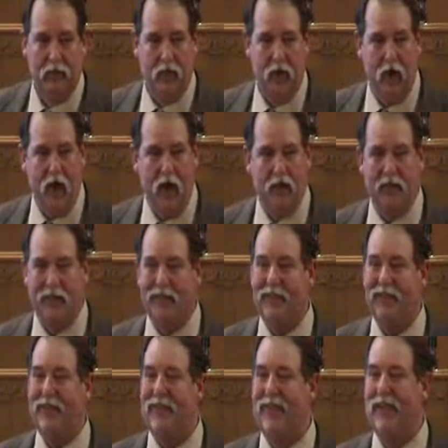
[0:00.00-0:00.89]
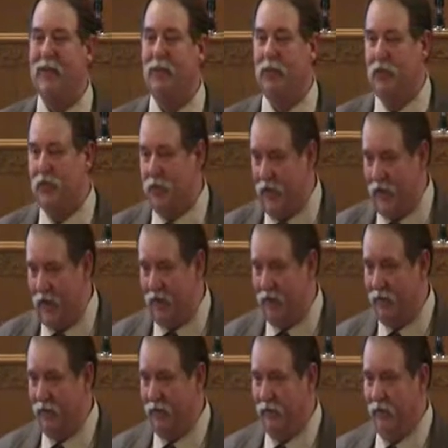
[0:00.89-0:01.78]
God condemns
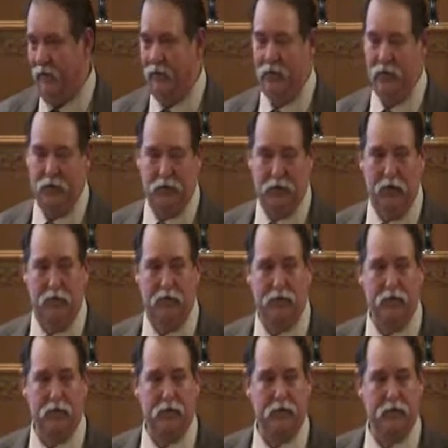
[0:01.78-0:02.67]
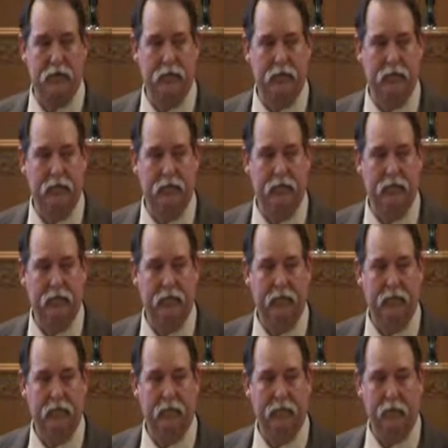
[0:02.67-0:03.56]
that in the Scriptures
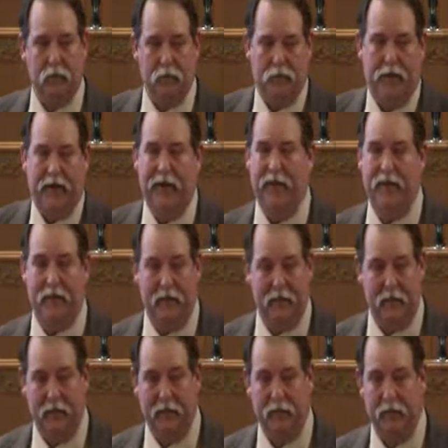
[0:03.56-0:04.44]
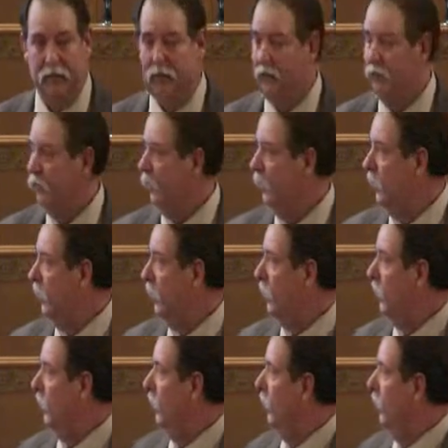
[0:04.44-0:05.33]
repeatedly.
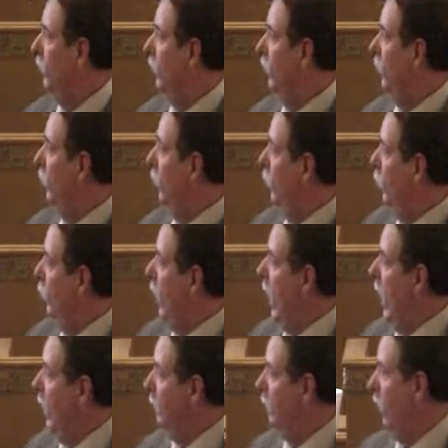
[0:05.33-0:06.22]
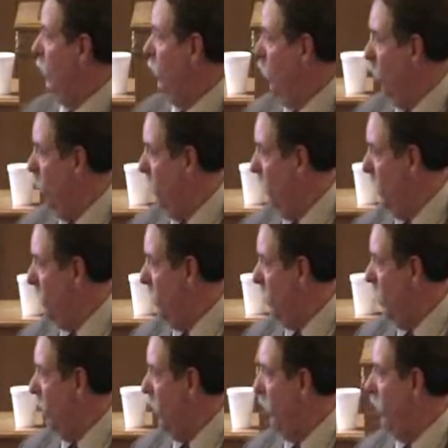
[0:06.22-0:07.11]
We have a
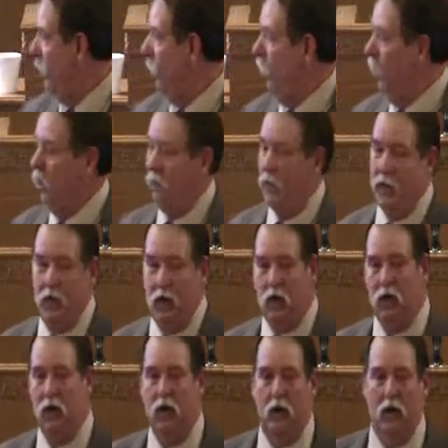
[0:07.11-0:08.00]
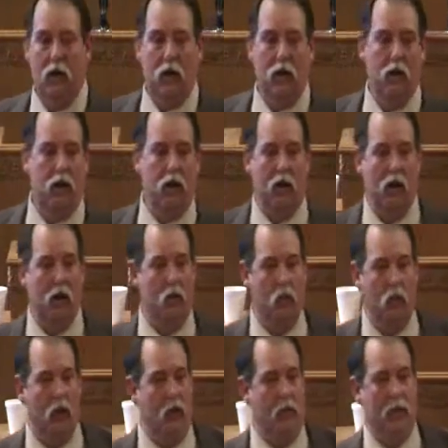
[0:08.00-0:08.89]
woman marrying a woman, or a
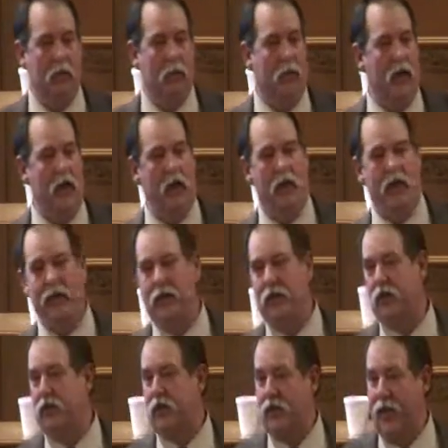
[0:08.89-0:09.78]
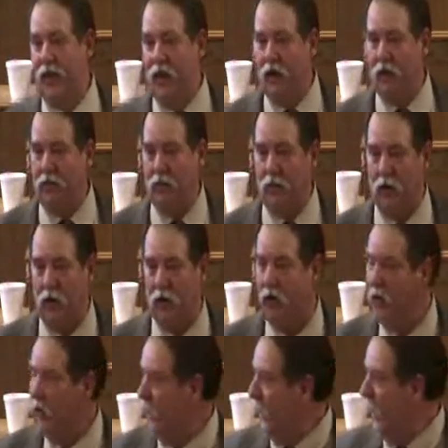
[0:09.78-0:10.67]
woman marrying herself,
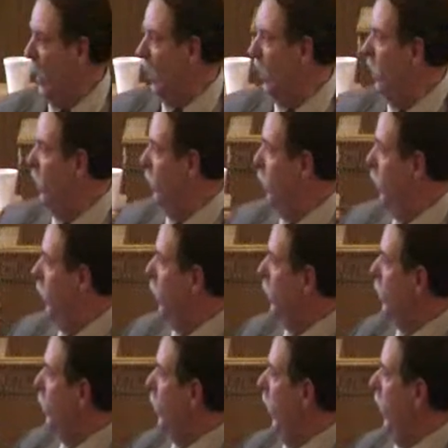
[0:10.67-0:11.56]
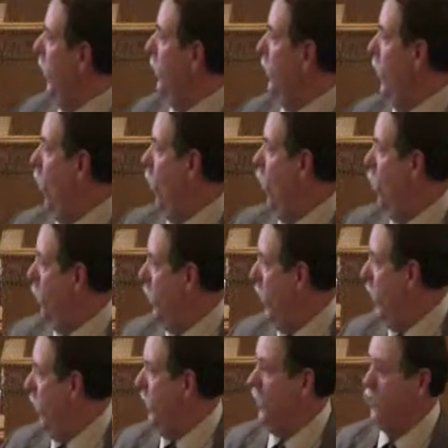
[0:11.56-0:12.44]
or, put Jane Doe
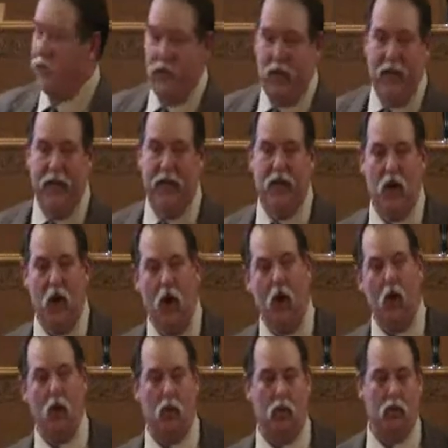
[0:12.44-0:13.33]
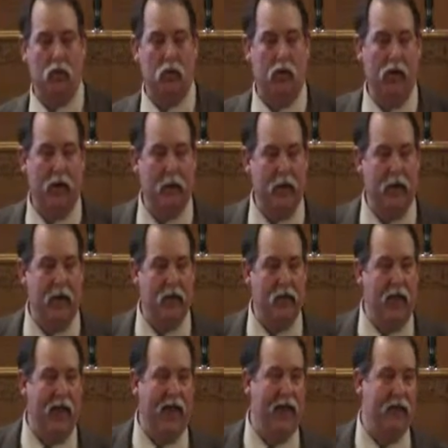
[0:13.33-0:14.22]
marrying Jane Doe. How
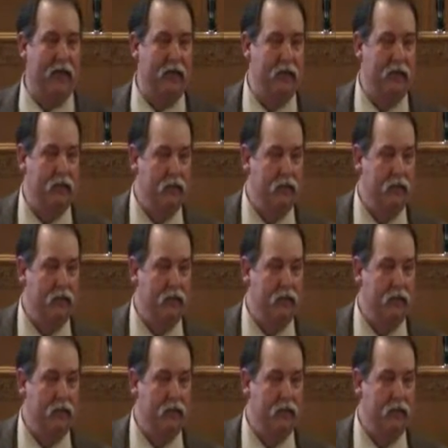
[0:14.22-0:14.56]
about that?